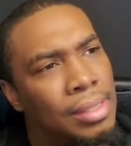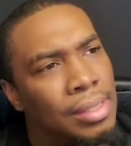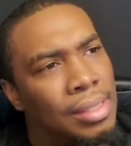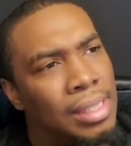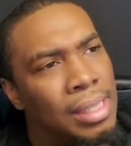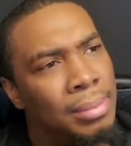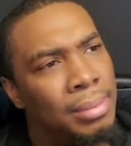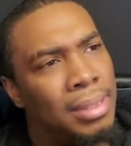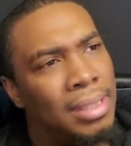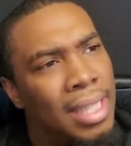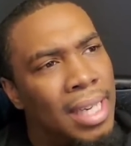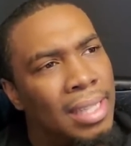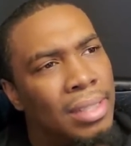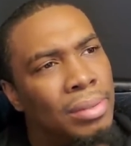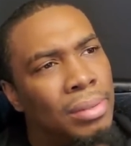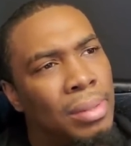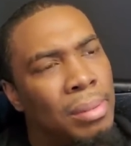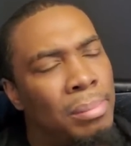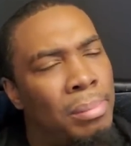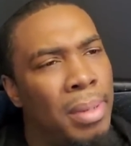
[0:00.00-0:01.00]

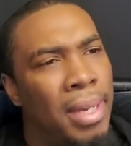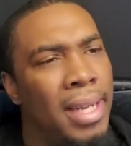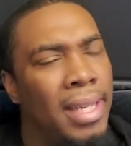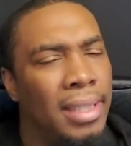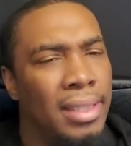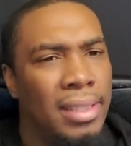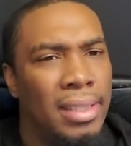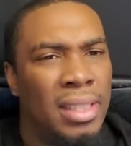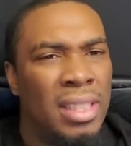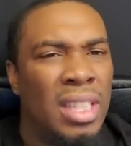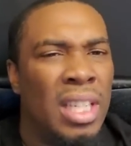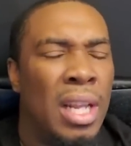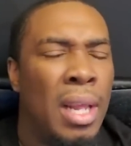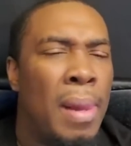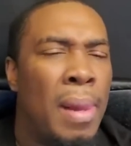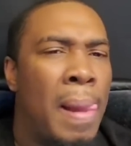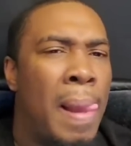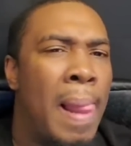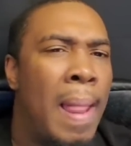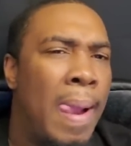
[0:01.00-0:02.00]
bench.
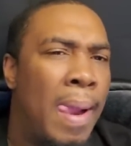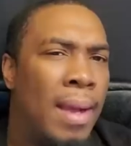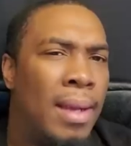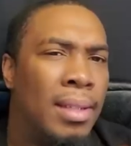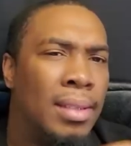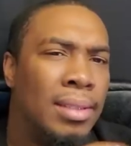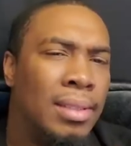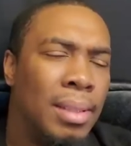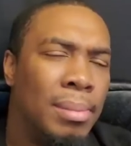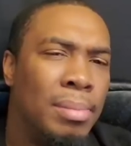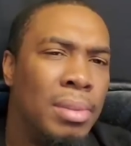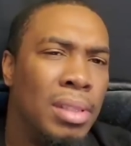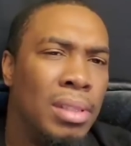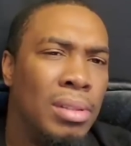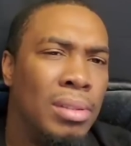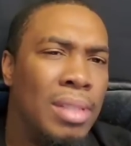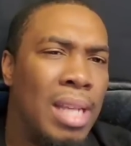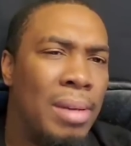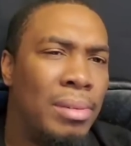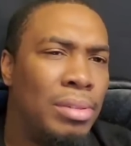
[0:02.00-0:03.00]
Some
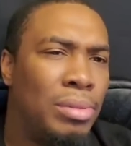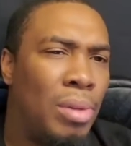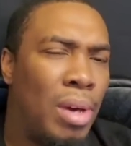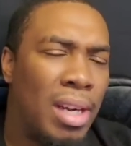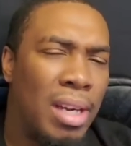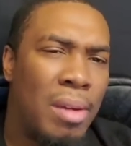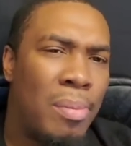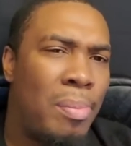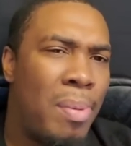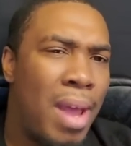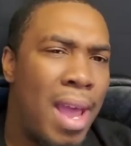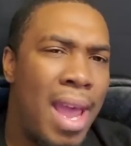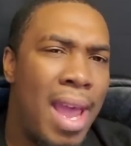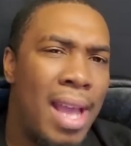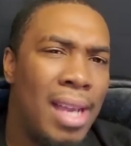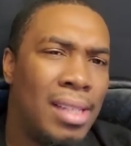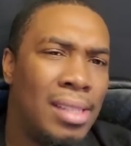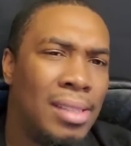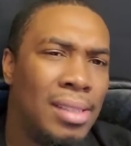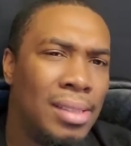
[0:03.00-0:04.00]
dude that was walking
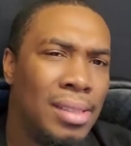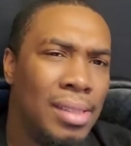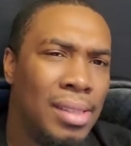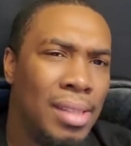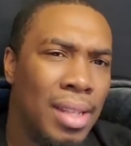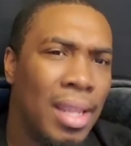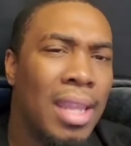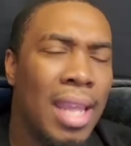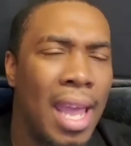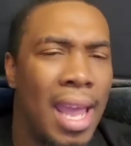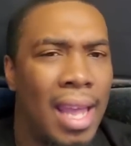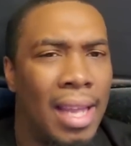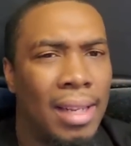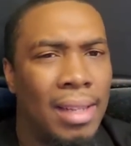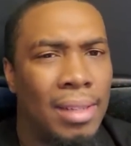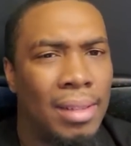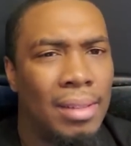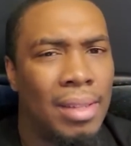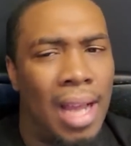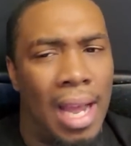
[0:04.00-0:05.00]
past that
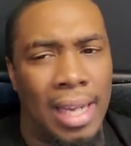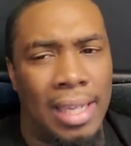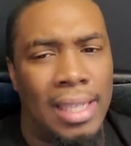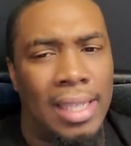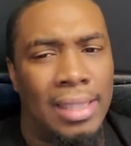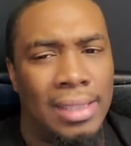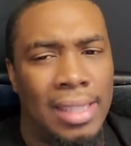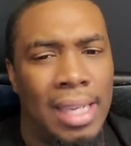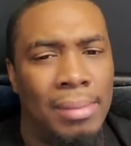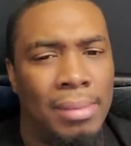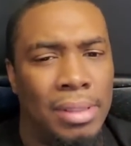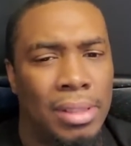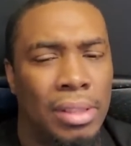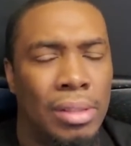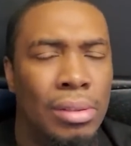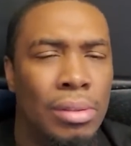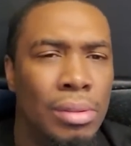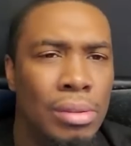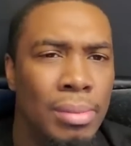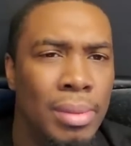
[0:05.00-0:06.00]
I guess that was
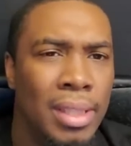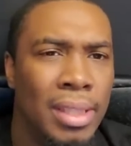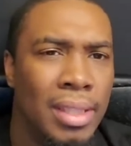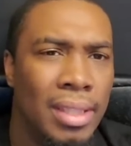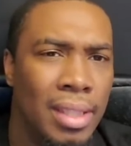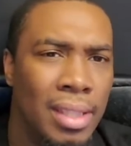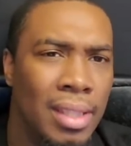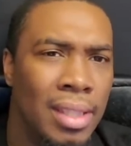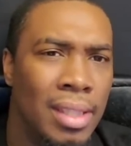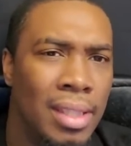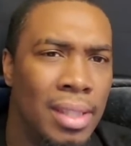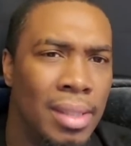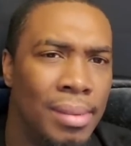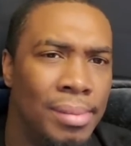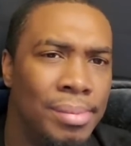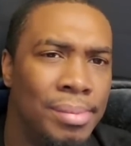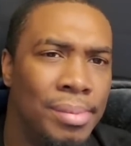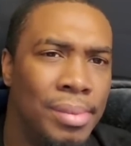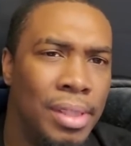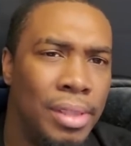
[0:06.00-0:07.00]
cool with
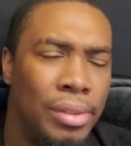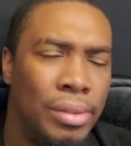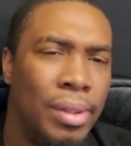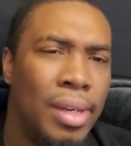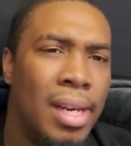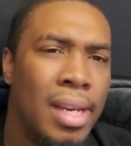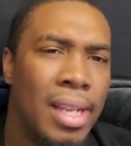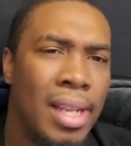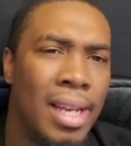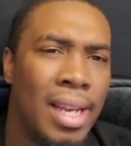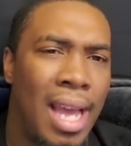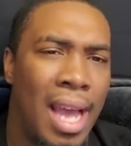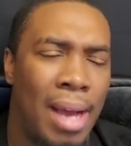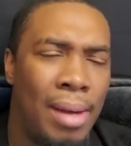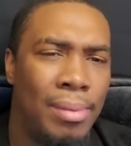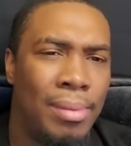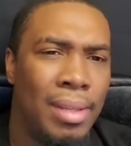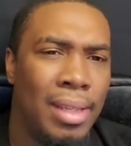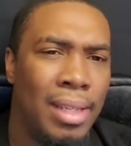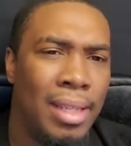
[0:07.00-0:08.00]
the drug dealer
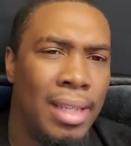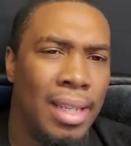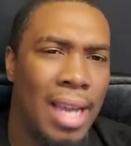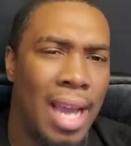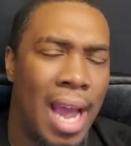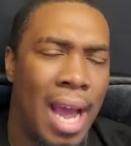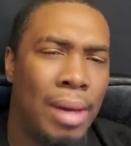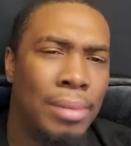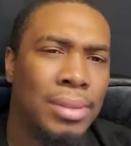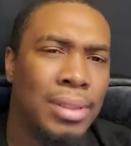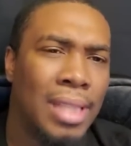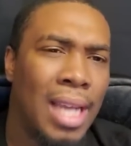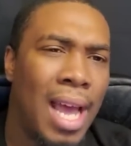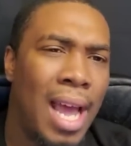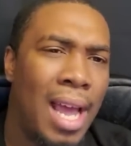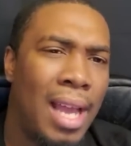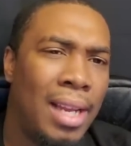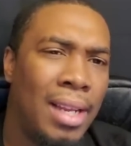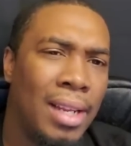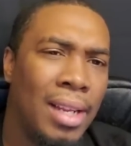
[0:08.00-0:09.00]
out in the
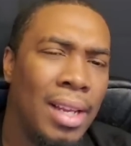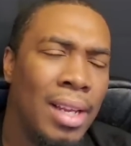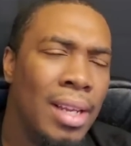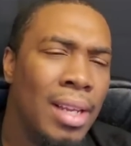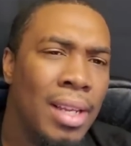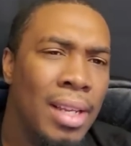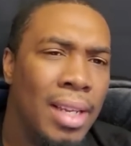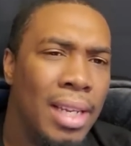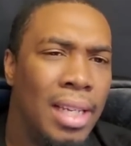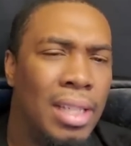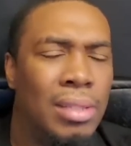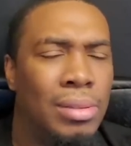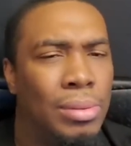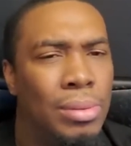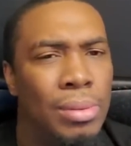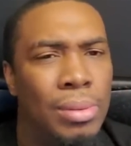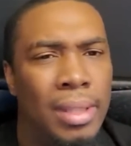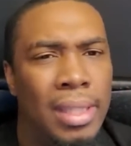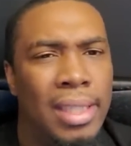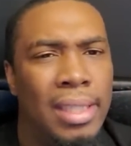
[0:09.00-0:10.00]
outside. He
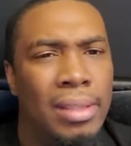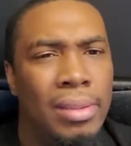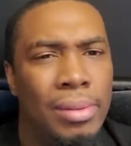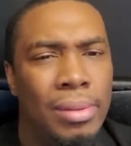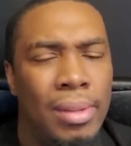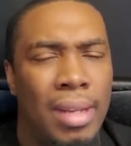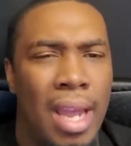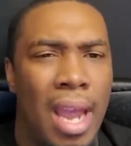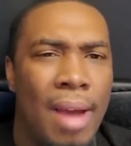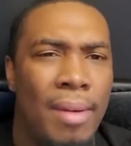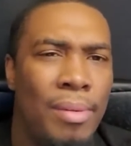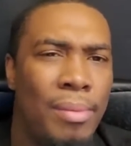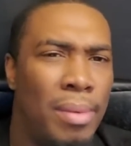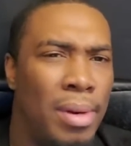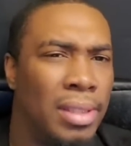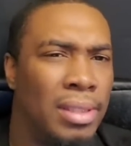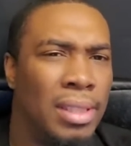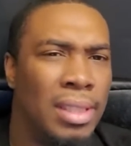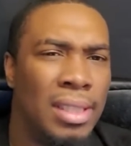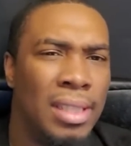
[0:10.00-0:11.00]
knew who Calvin
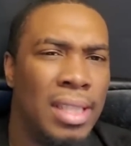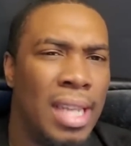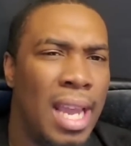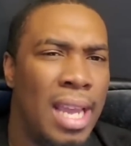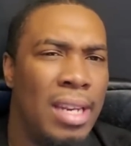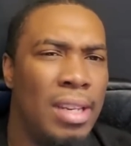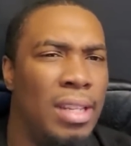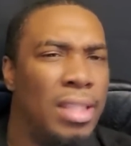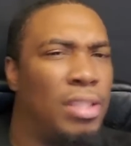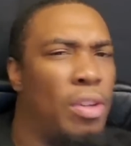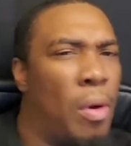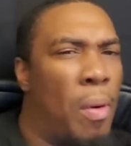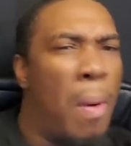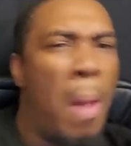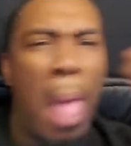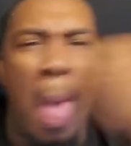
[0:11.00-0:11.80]
was and just laid into him.